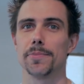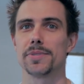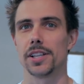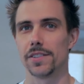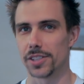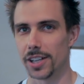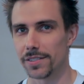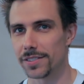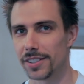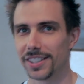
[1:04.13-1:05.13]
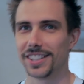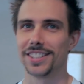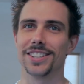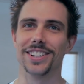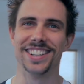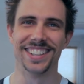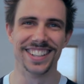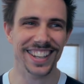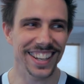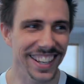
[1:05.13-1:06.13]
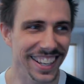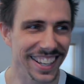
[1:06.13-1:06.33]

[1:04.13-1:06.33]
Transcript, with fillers: themselves off. Okay, so, okay.